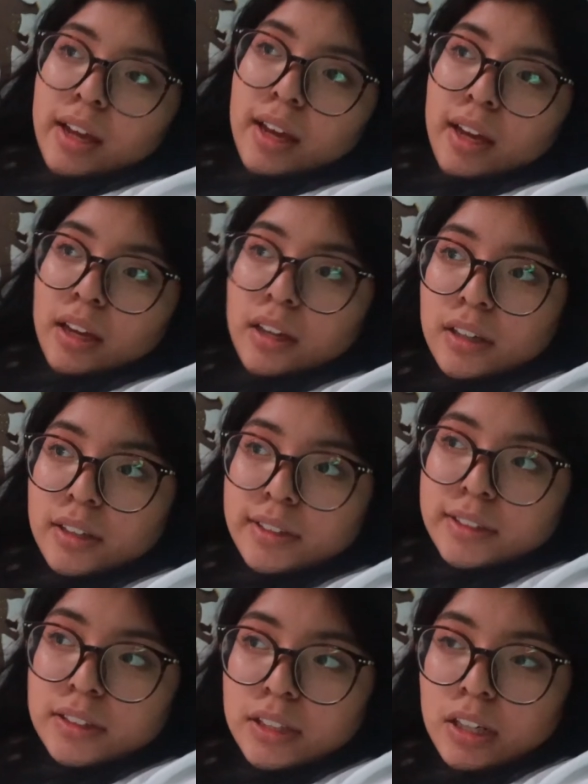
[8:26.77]

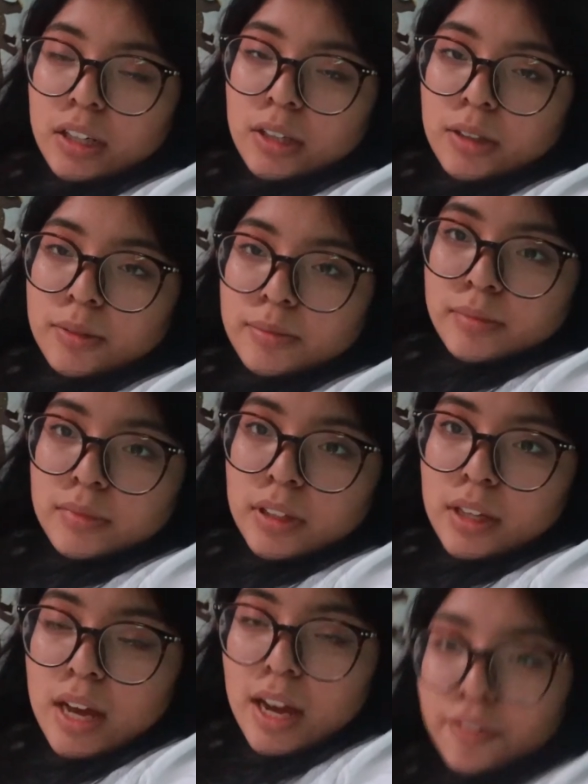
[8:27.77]
And um,
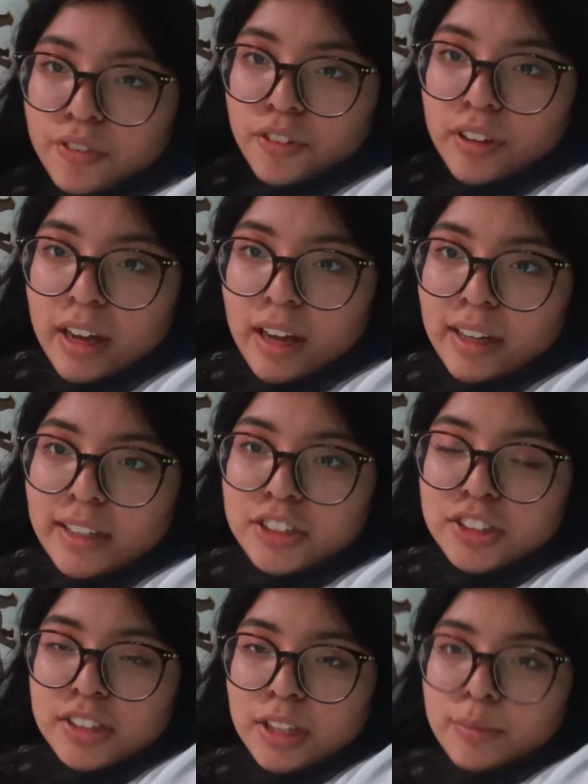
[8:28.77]
after that, I
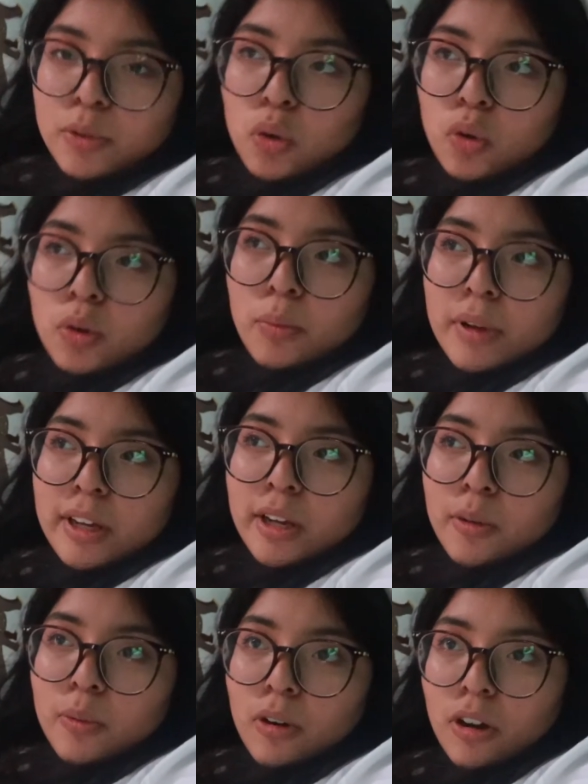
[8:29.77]
just came home and
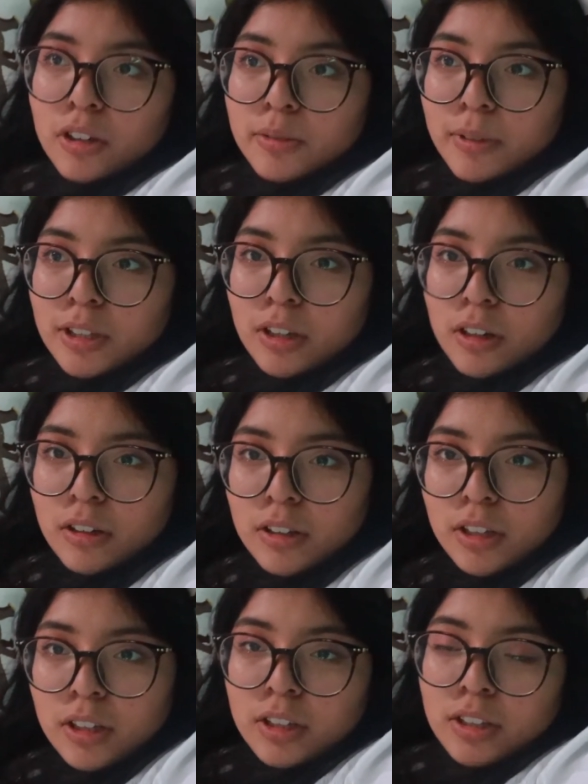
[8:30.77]
I walked my dog.
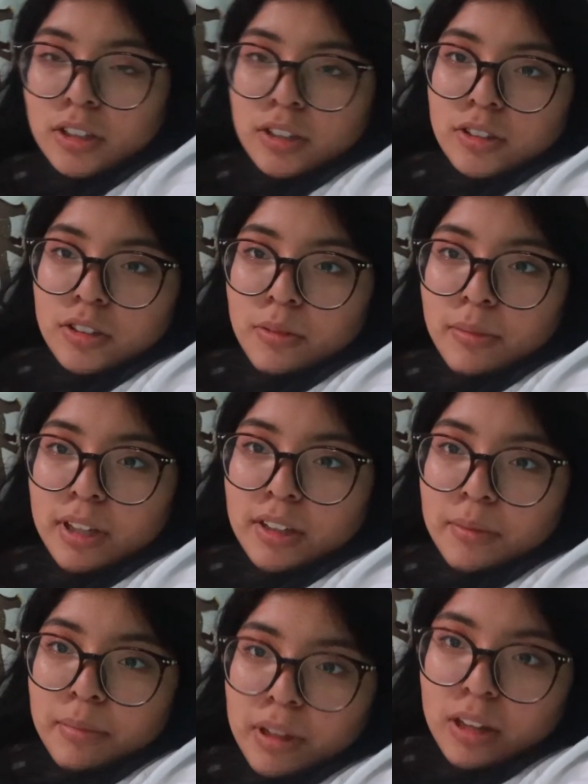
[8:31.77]
Don't mind
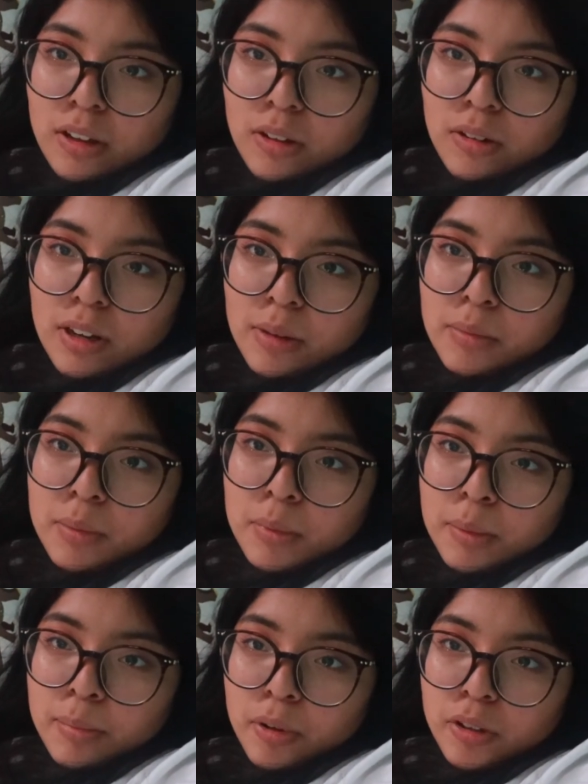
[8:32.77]
the pillow. I'm in
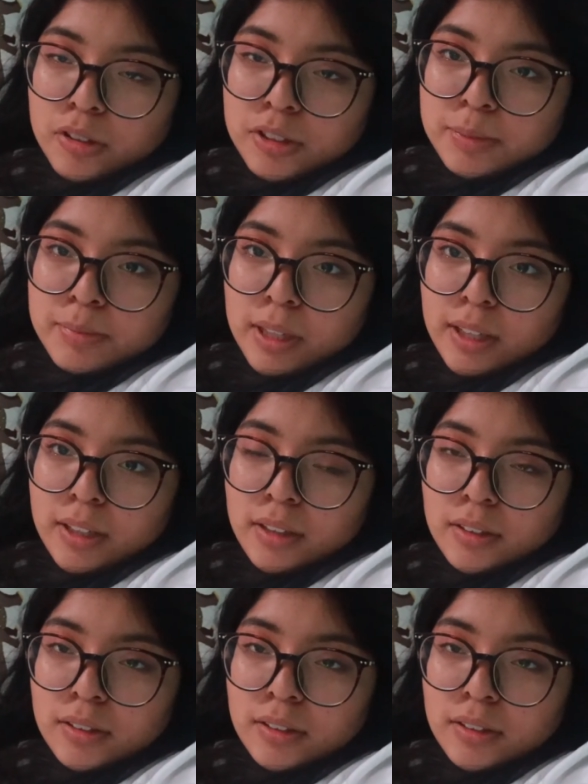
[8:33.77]
my brother's bed.